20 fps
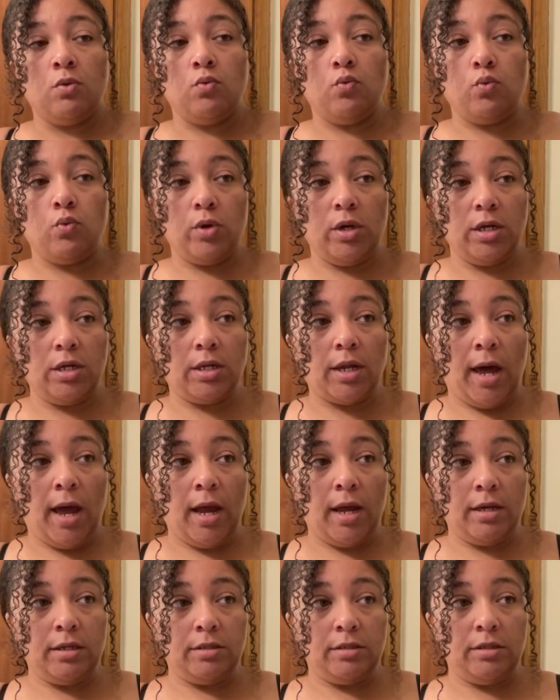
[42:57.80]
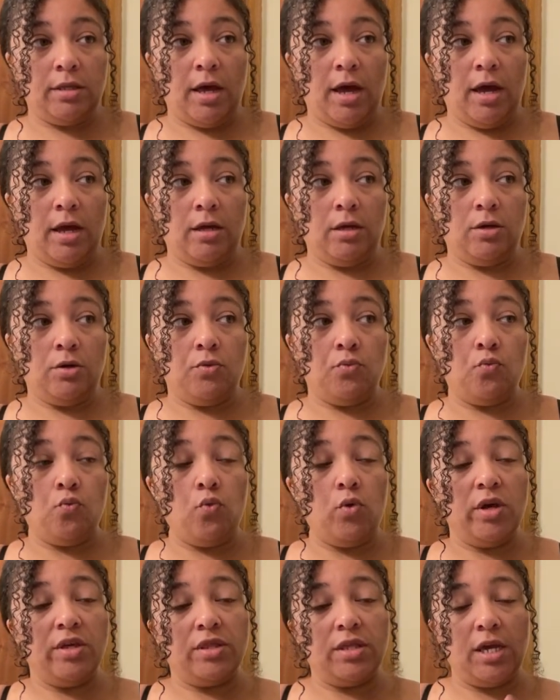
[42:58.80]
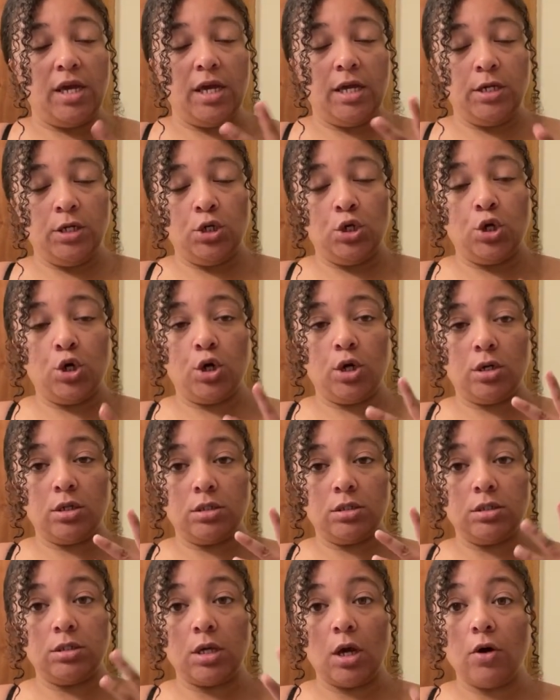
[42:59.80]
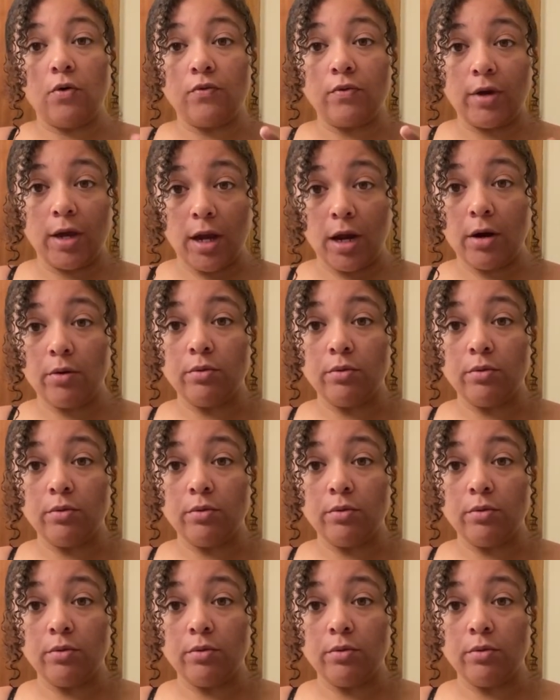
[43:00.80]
realize that within your self-care